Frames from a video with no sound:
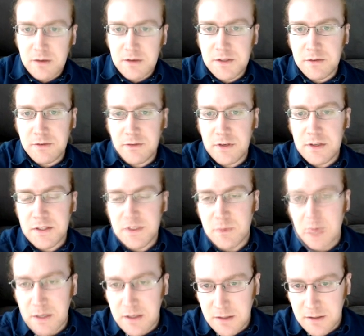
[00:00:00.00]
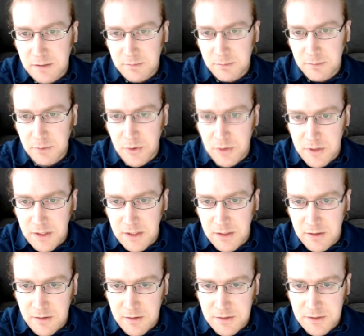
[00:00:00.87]
So if he does want to poke in
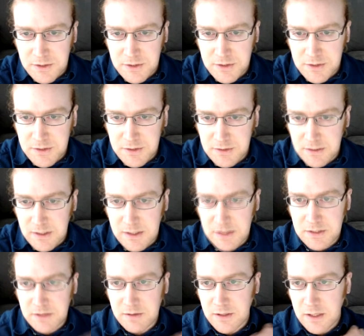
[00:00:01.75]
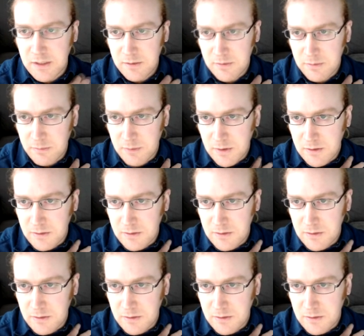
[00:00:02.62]
here, that's actually okay with me.